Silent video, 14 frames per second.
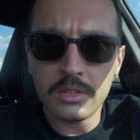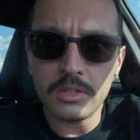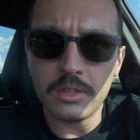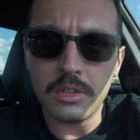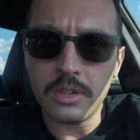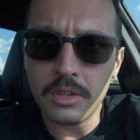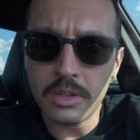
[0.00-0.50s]

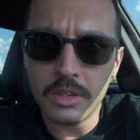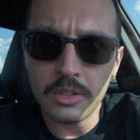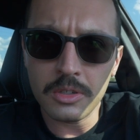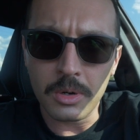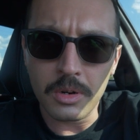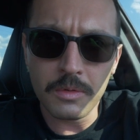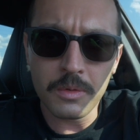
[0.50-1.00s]

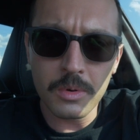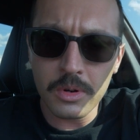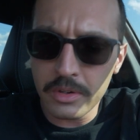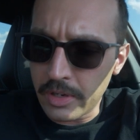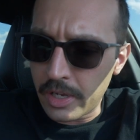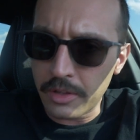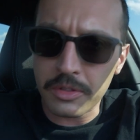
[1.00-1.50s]
Hello
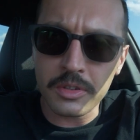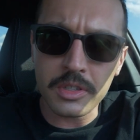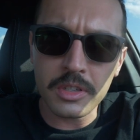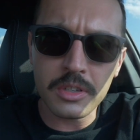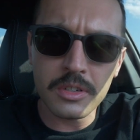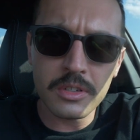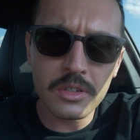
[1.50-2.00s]
everyone, Anthony
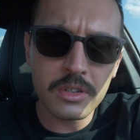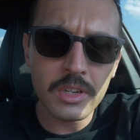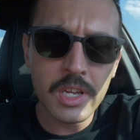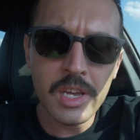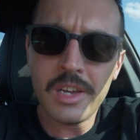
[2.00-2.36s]
here.